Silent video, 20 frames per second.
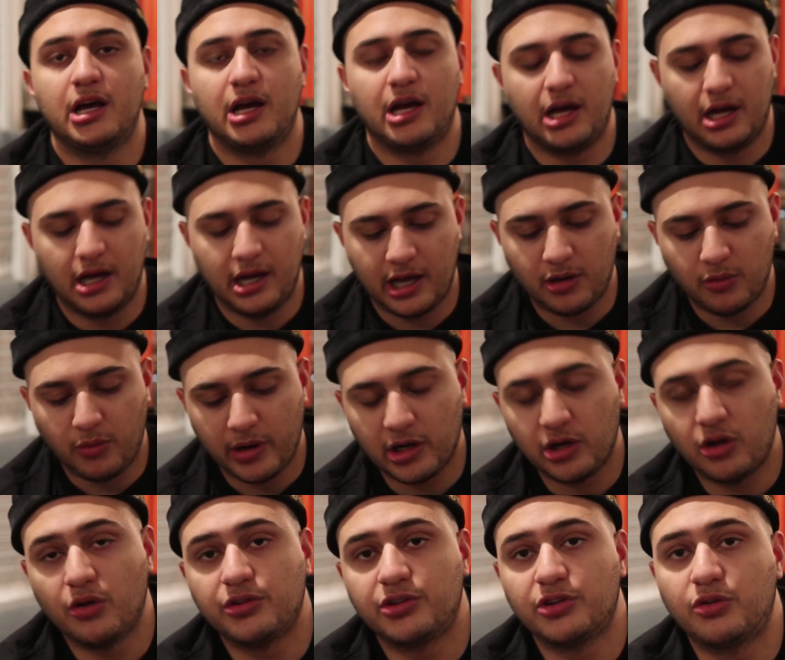I don't want to
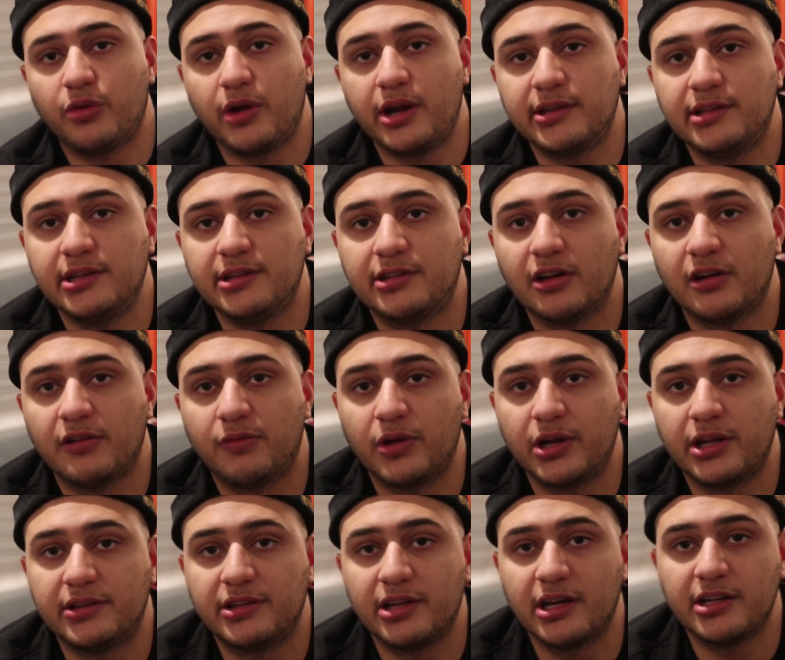go into great detail of what
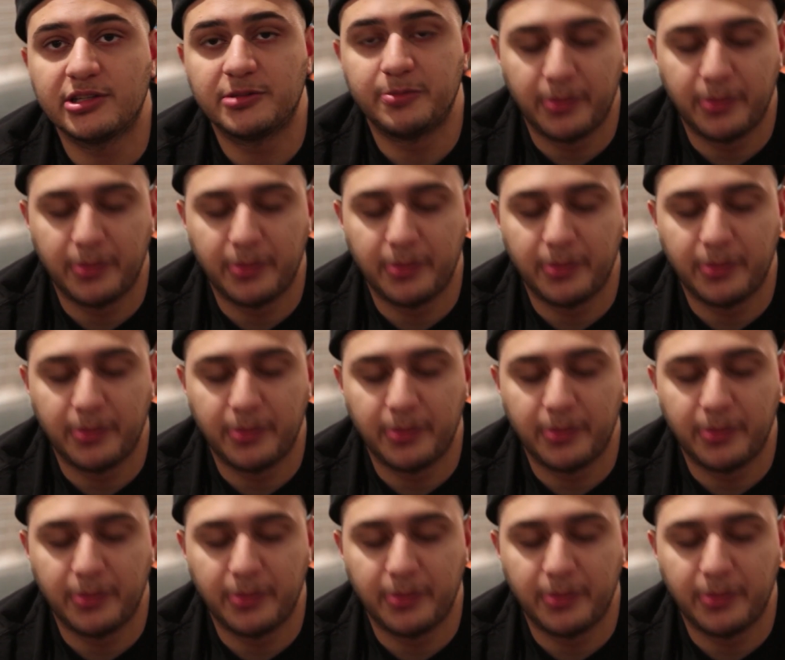it does,